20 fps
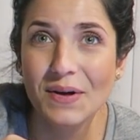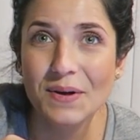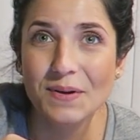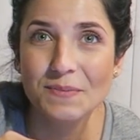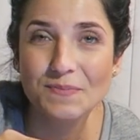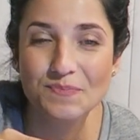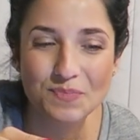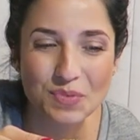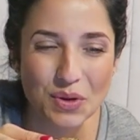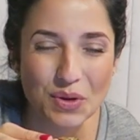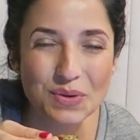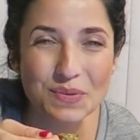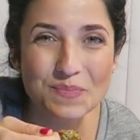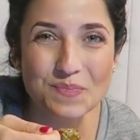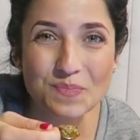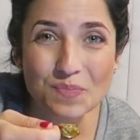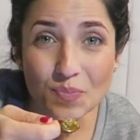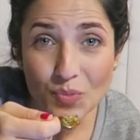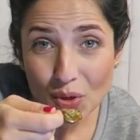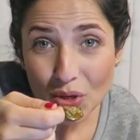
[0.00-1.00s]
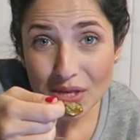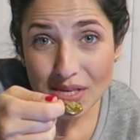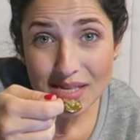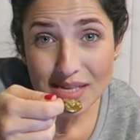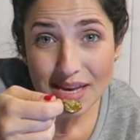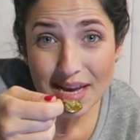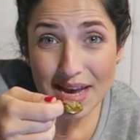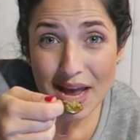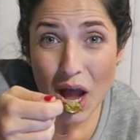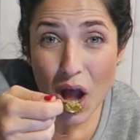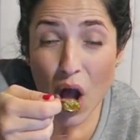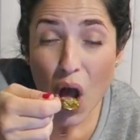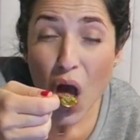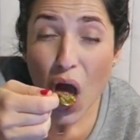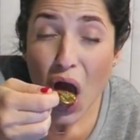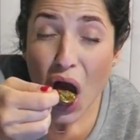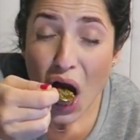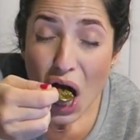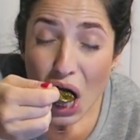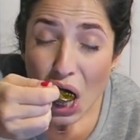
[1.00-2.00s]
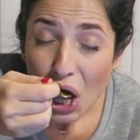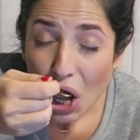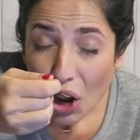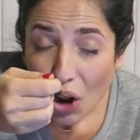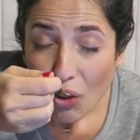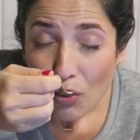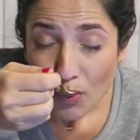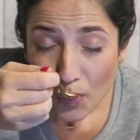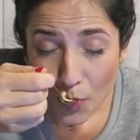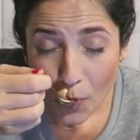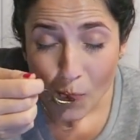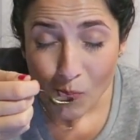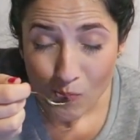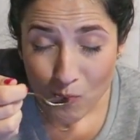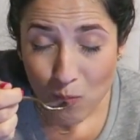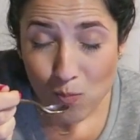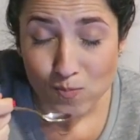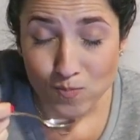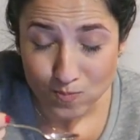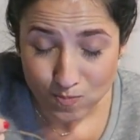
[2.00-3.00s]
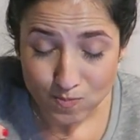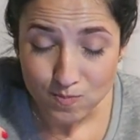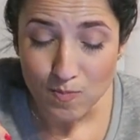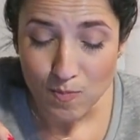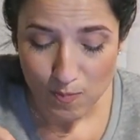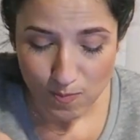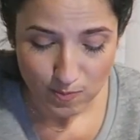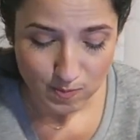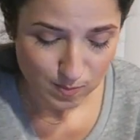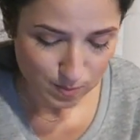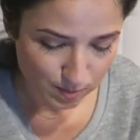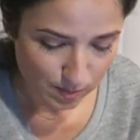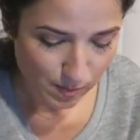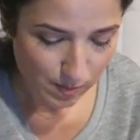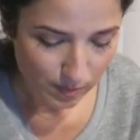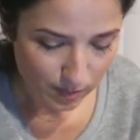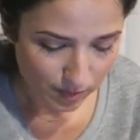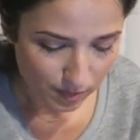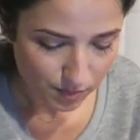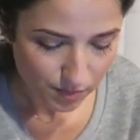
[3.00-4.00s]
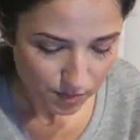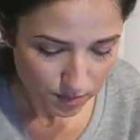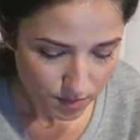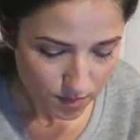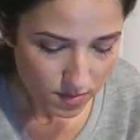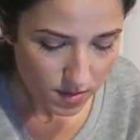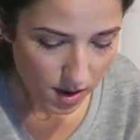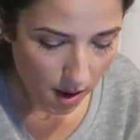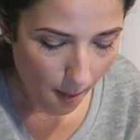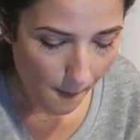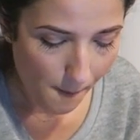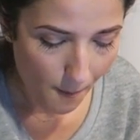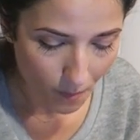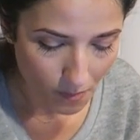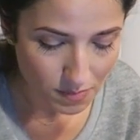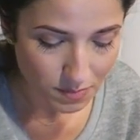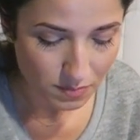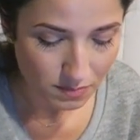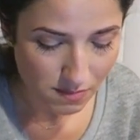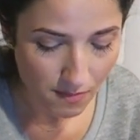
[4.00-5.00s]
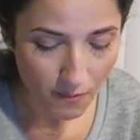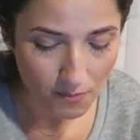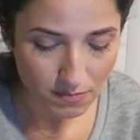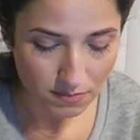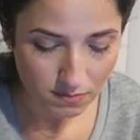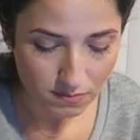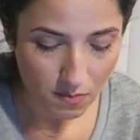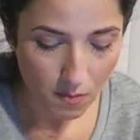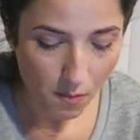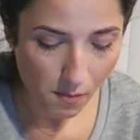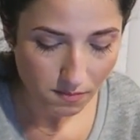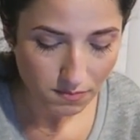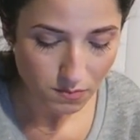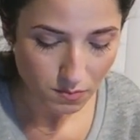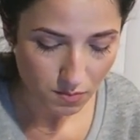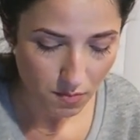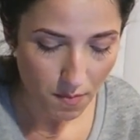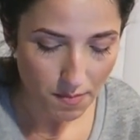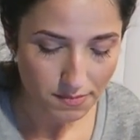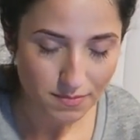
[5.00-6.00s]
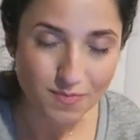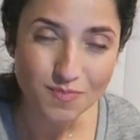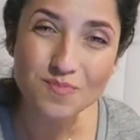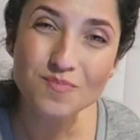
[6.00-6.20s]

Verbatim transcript: so we'll see you guys in the next one. Give us some love. Hope you enjoyed the, the Christmas in New York section. That was kind of cool. Mm -hmm. See you next